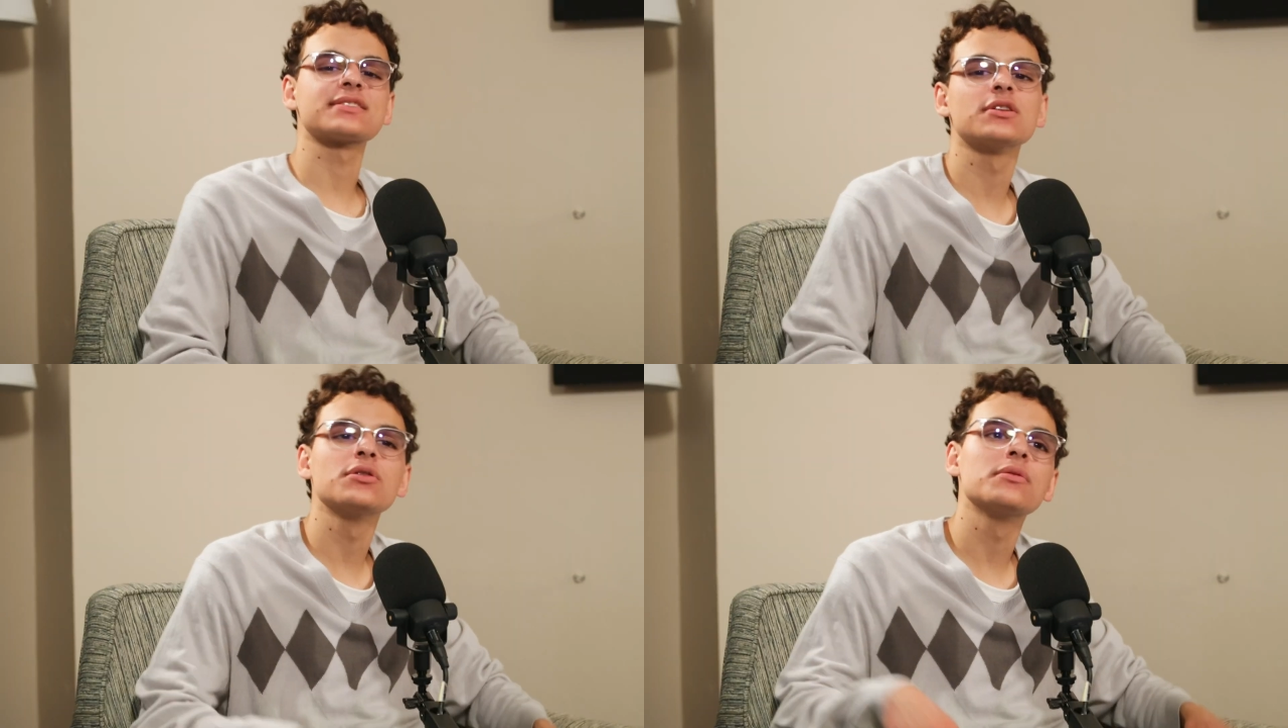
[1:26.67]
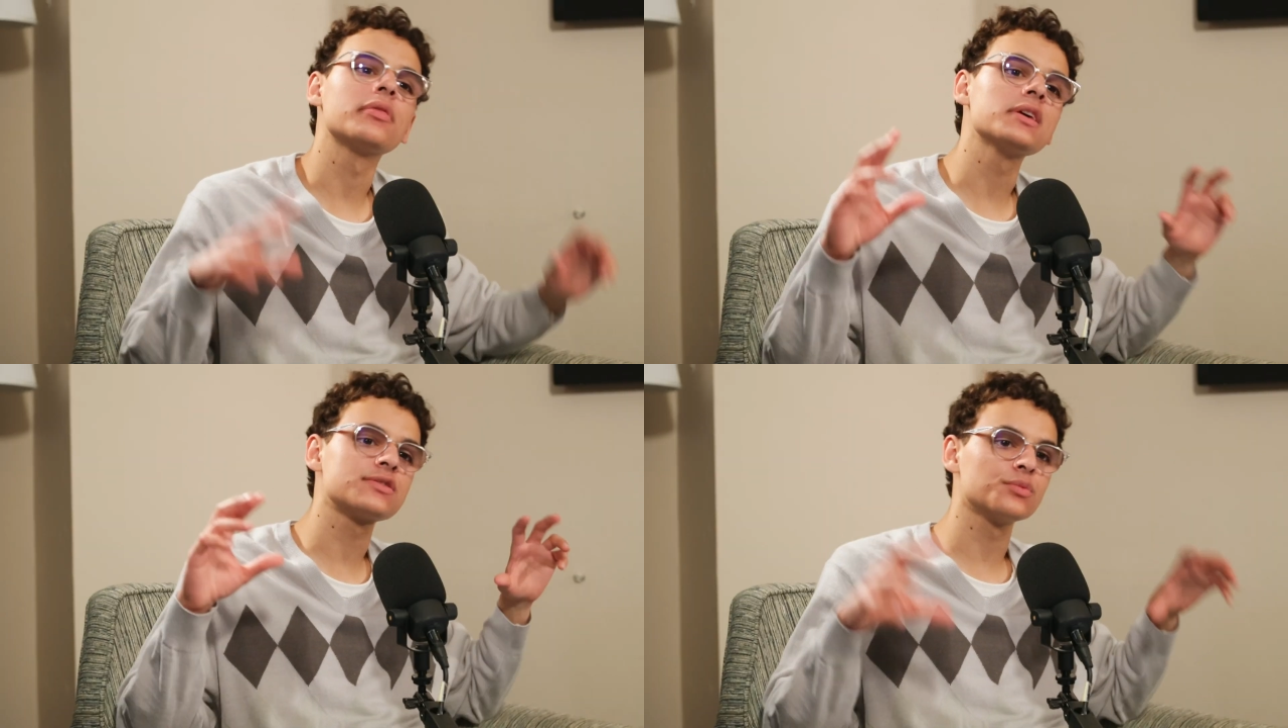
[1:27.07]
So
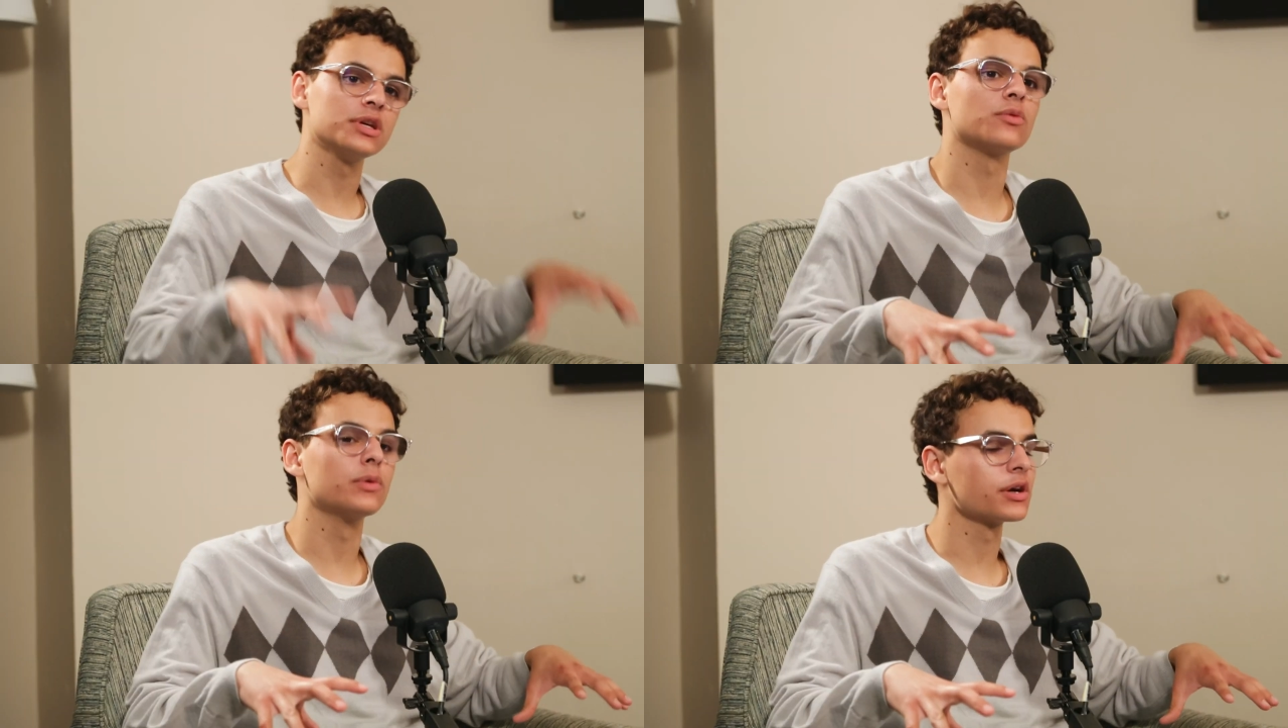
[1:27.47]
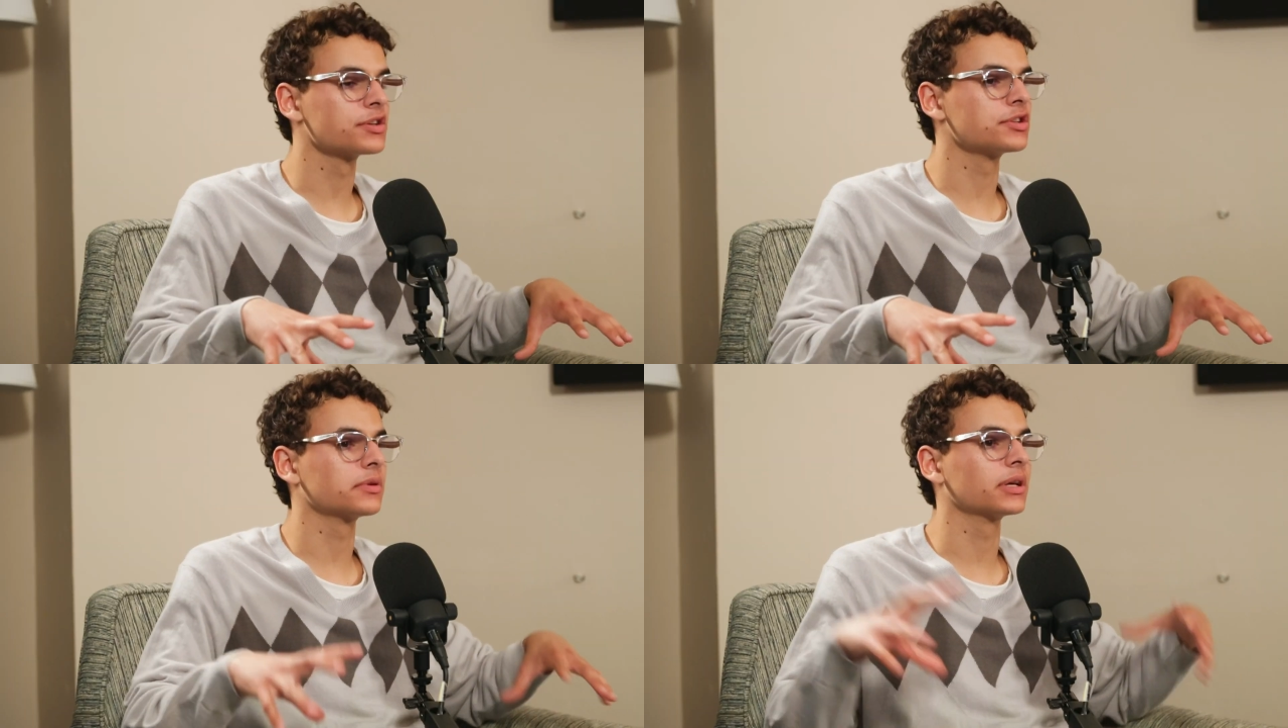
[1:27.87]
this week we
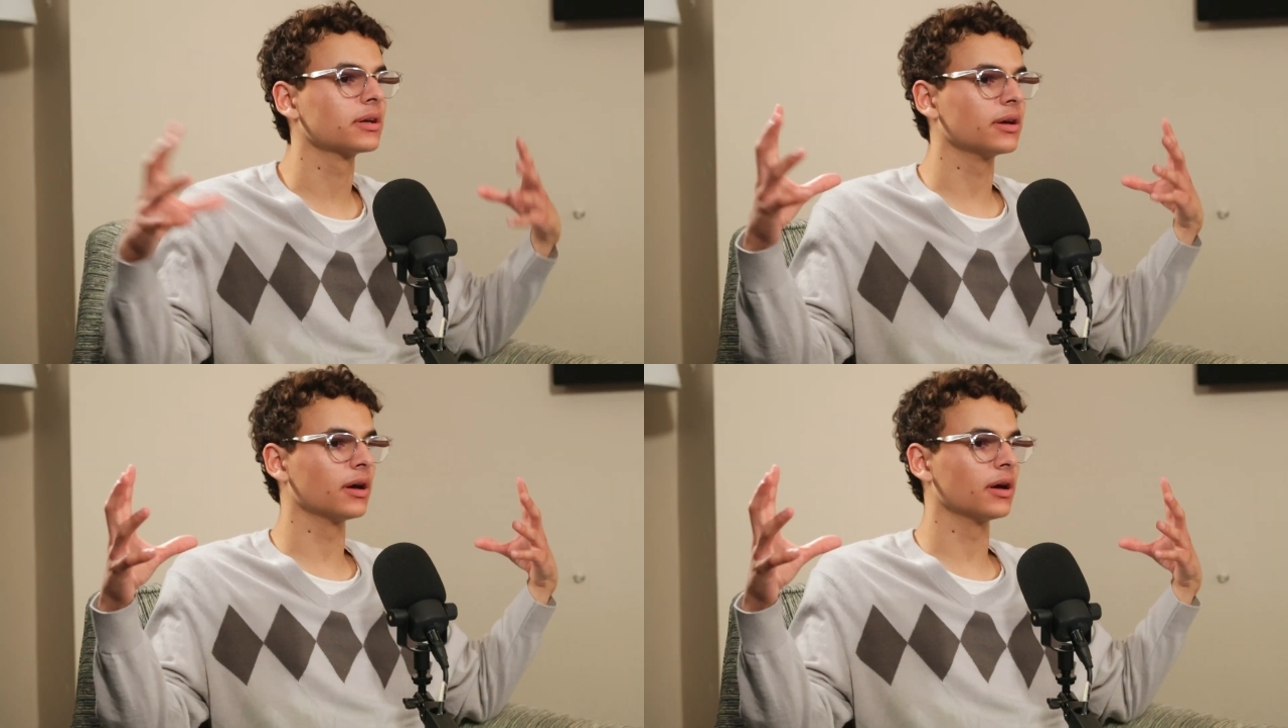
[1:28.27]
are doing